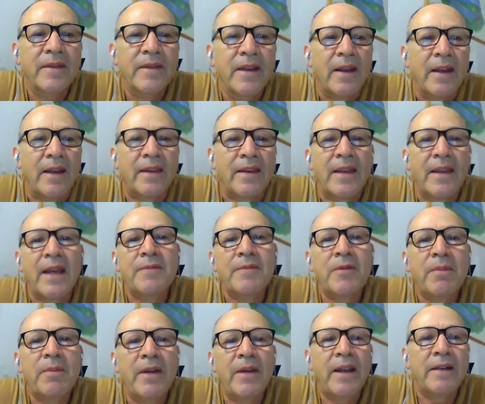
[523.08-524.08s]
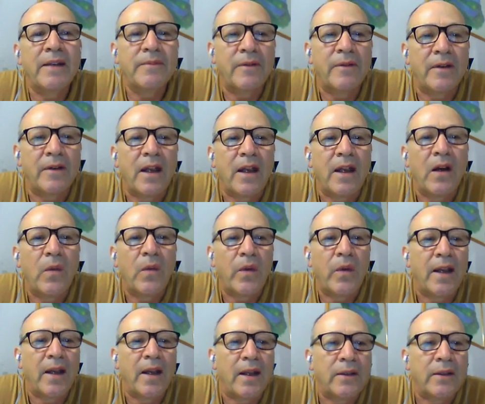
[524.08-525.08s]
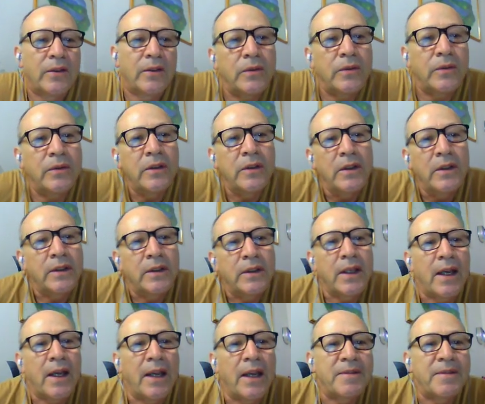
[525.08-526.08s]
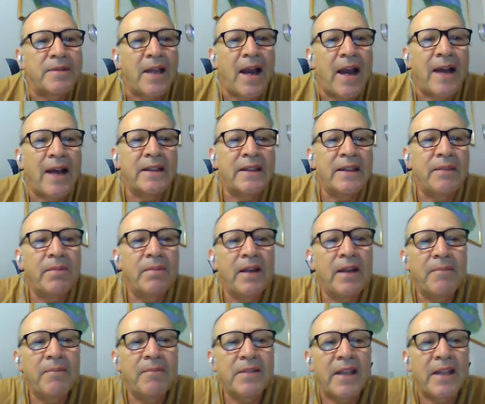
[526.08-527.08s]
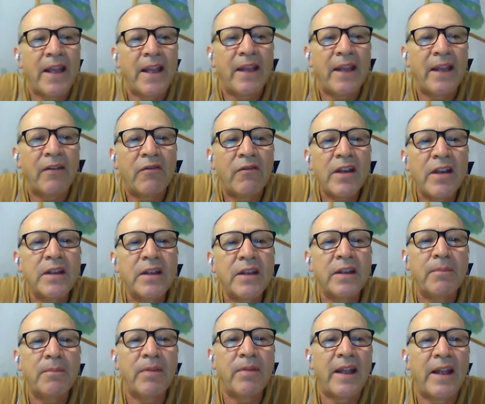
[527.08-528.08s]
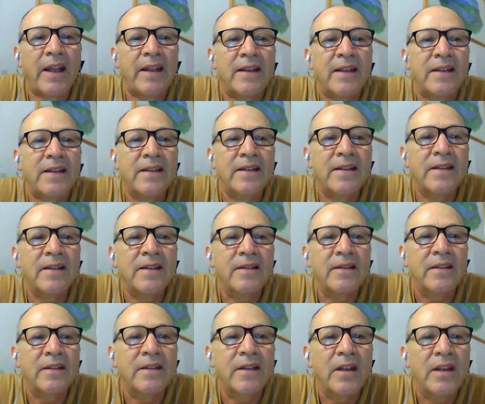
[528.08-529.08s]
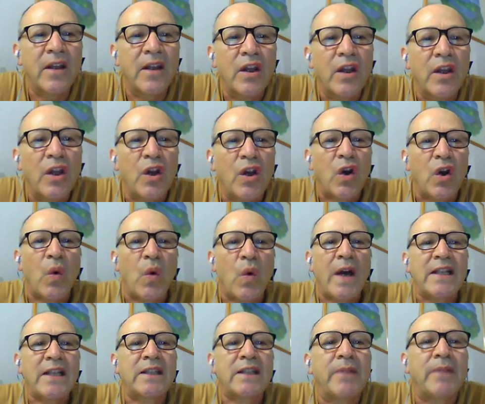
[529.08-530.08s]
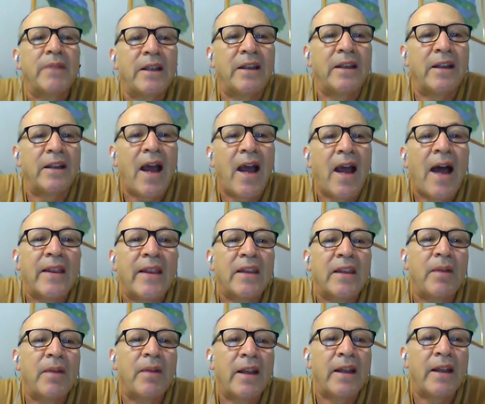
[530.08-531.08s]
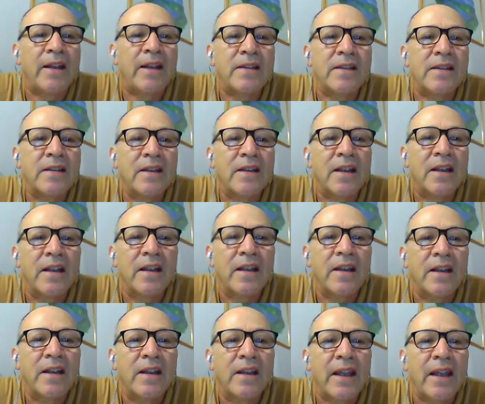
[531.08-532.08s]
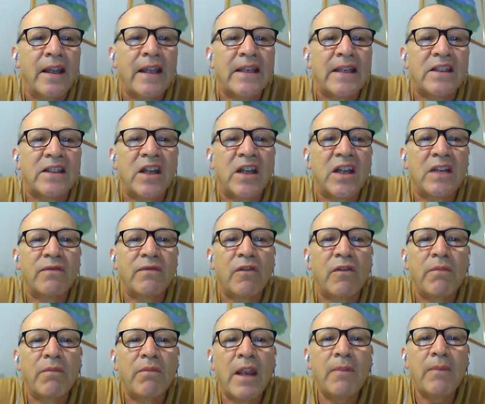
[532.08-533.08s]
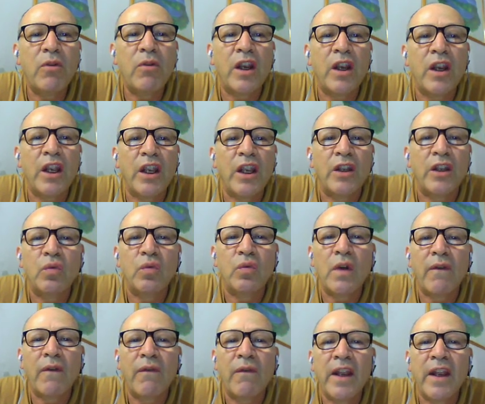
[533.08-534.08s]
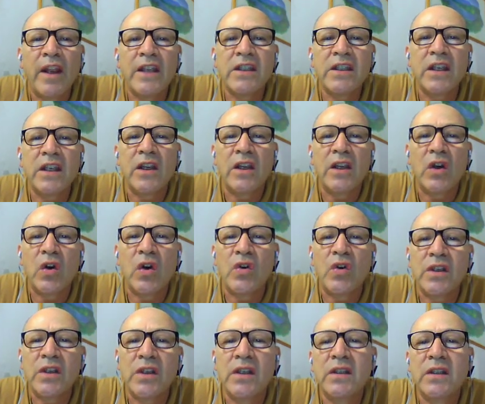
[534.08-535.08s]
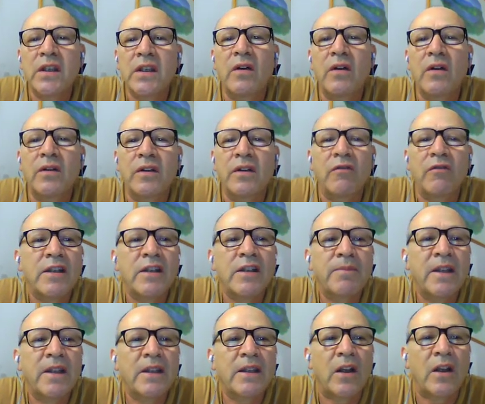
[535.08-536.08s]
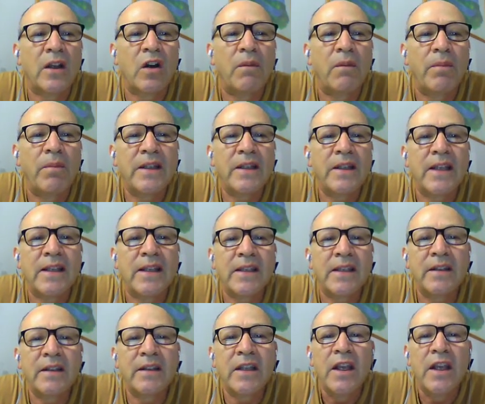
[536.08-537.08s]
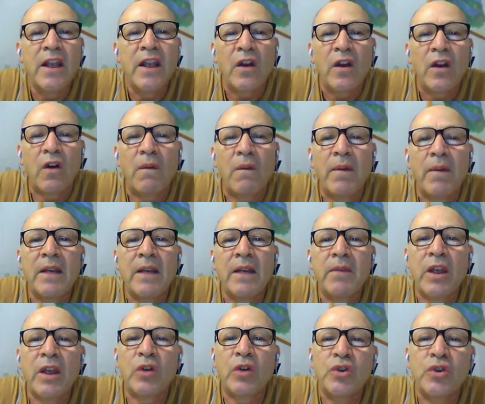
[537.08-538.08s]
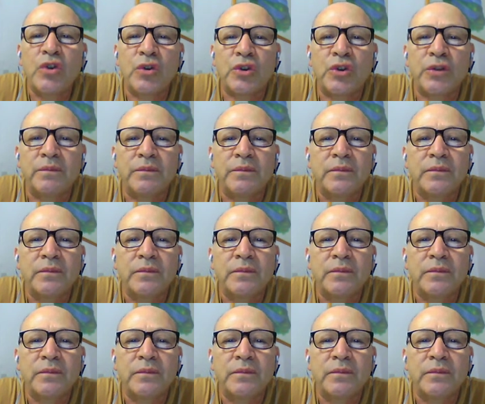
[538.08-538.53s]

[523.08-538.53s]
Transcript: In types of blends, for now, we have two types, additive blends and restrictive blends. What's mean additive blends? Is transformable into a phrase consisting of the respective complete stems combining the conjunction.